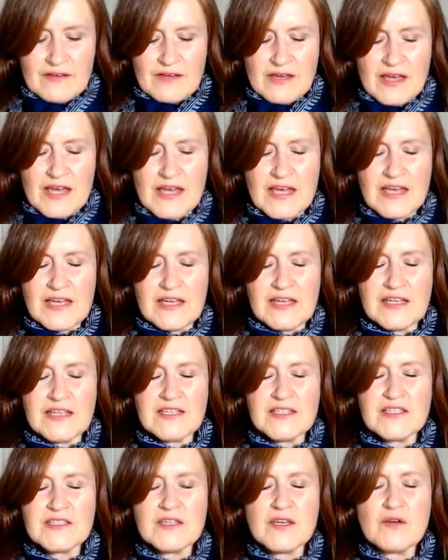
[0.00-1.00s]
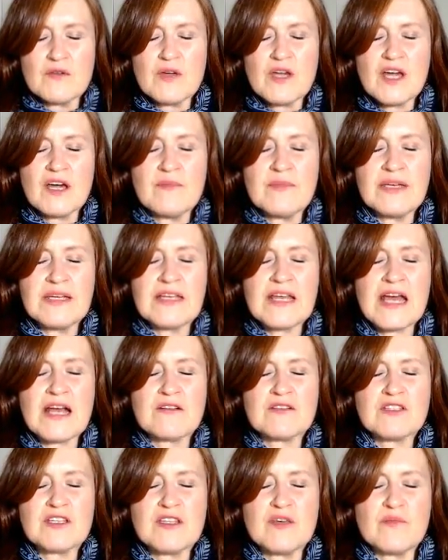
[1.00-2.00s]
Okay, so coming now
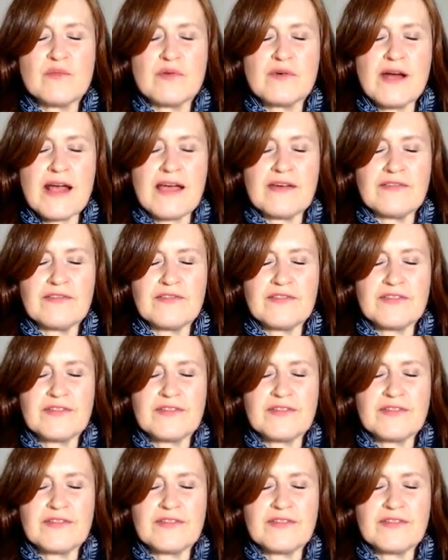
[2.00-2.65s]
to the breath.